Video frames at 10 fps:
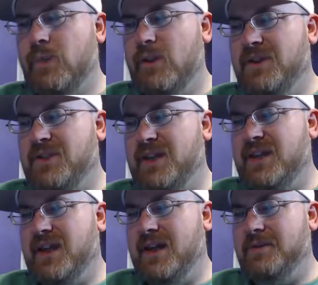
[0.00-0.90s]
with
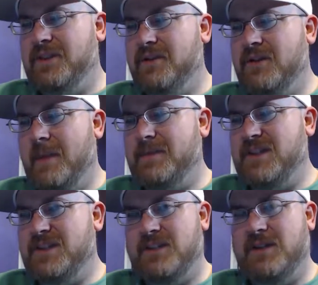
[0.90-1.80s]
the new
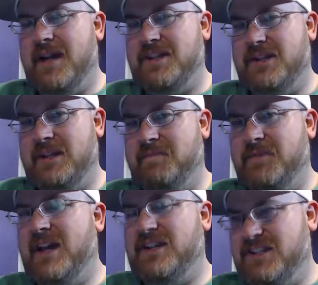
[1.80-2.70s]
competition, you actually
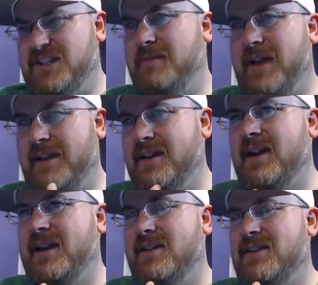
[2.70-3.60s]
seem like
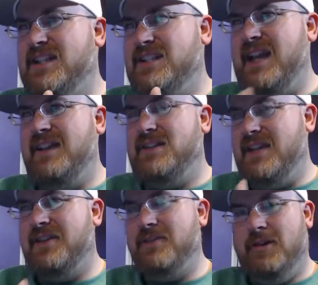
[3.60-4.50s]
they stayed
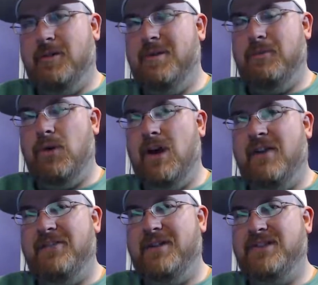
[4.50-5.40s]
together a little bit more often.